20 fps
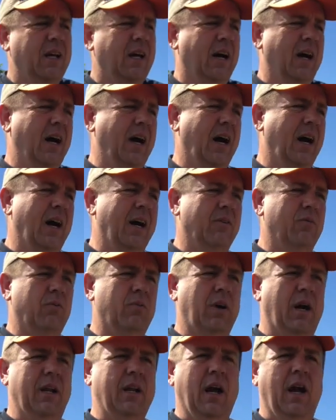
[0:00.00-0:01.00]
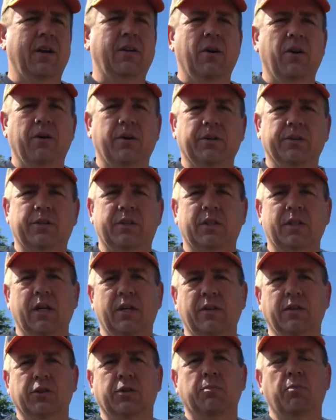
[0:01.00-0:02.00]
I noticed
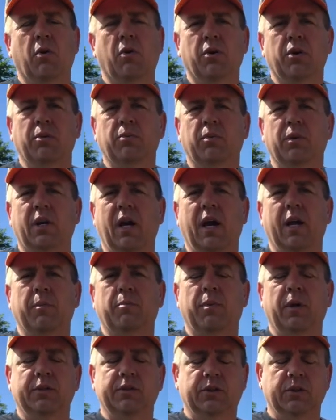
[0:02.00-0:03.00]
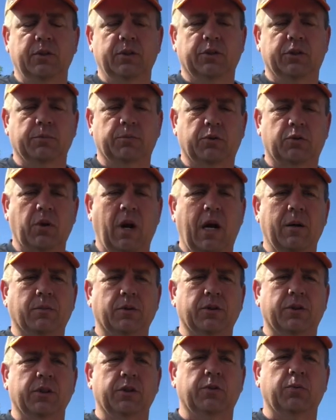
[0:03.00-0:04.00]
this morning we got a bunch of new
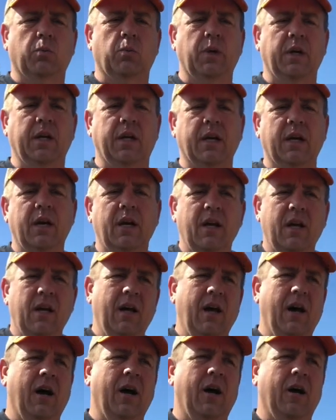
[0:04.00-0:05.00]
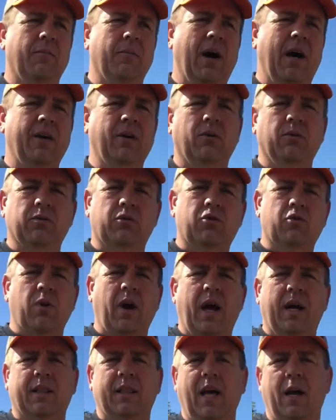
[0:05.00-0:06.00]
subscribers this week. I don't
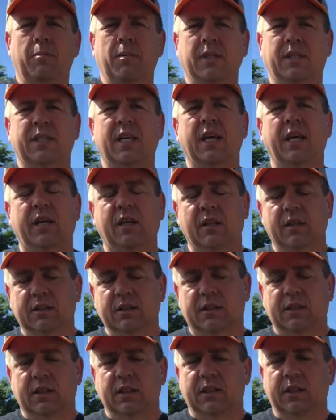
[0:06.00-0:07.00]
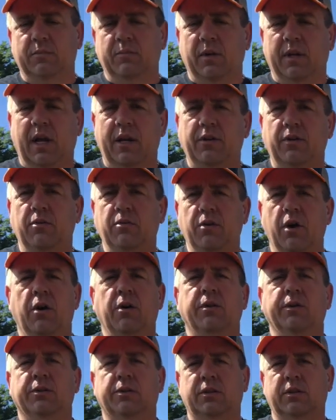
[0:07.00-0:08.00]
track that meticulously, but I do
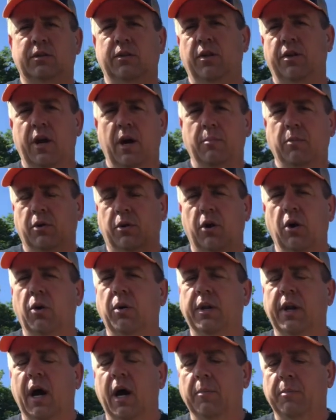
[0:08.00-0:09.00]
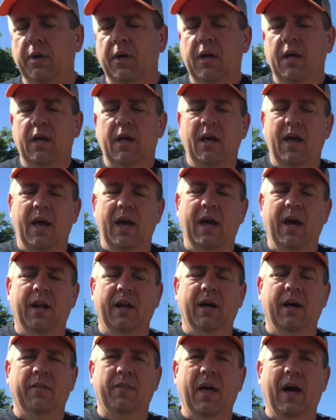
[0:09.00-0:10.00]
notice the number going up,
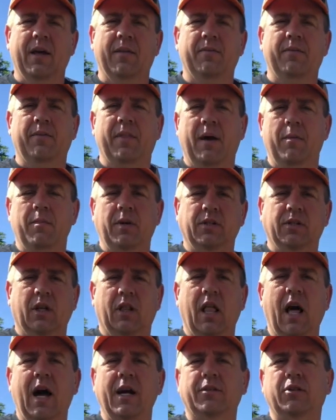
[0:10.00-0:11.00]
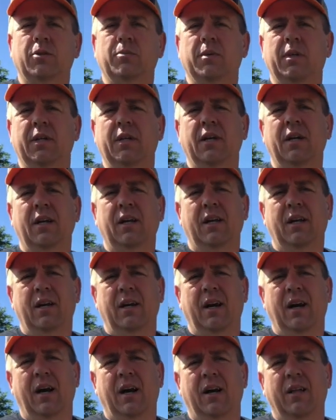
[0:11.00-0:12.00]
and that means a lot to me.
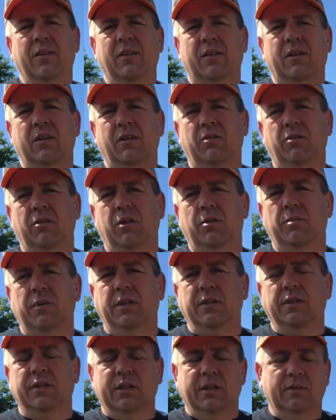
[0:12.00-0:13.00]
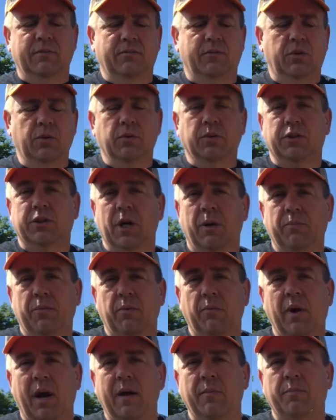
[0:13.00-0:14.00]
It clearly means that doing
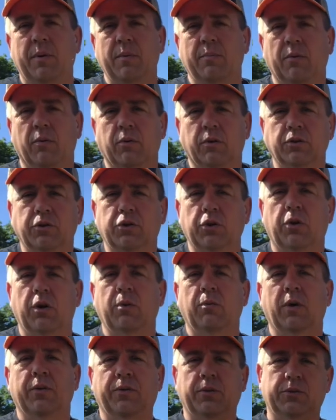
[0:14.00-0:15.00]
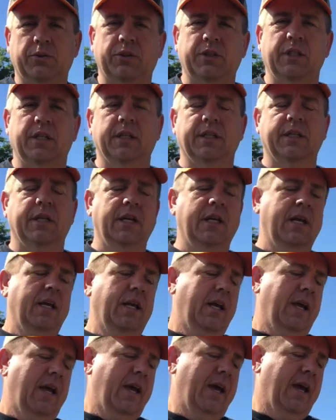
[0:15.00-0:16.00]
something right, people are enjoying what they're seeing
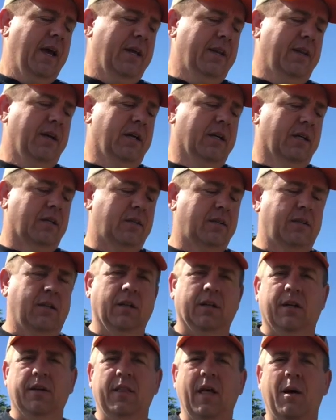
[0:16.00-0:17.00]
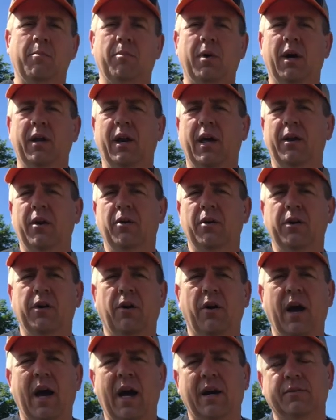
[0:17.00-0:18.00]
and clicking that button. I know you
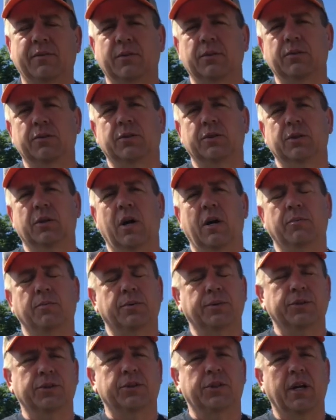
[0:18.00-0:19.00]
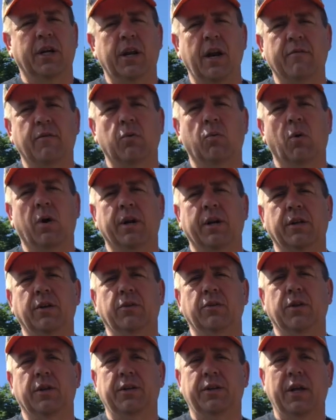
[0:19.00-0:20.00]
don't have to, so I appreciate every one of
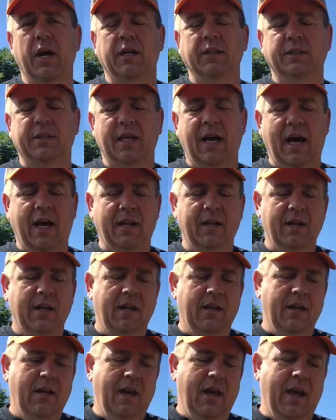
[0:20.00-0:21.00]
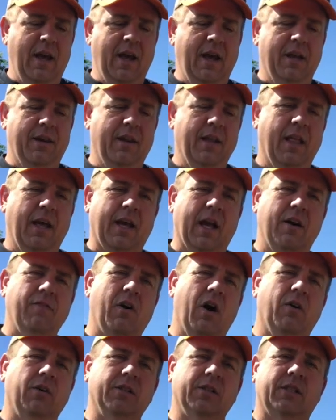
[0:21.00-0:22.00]
you that does that. And like I've
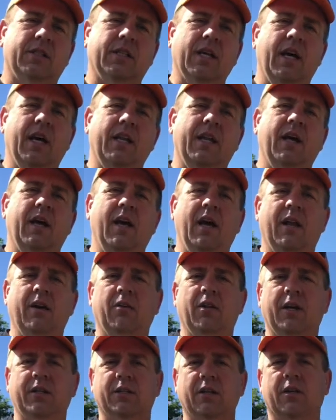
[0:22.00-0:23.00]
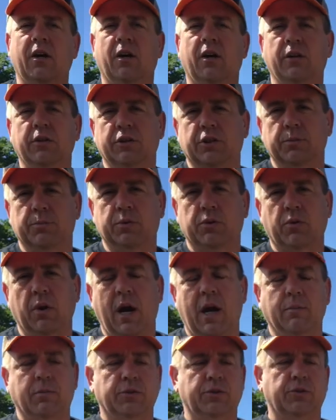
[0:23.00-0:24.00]
always said, I don't like to call you
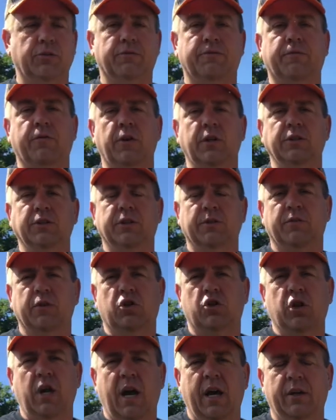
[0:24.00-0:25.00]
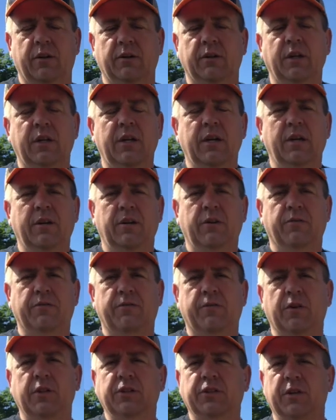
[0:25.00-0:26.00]
subscribers. You're friends of the channel. You're
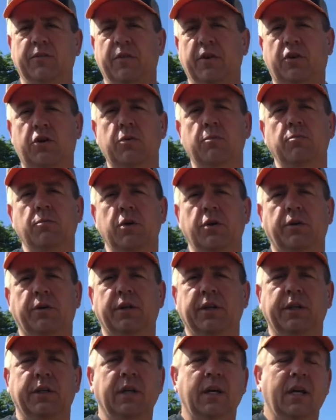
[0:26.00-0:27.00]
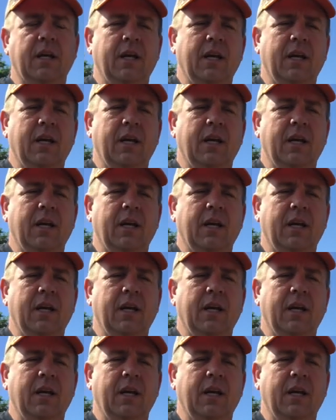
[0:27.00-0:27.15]
friends of the community.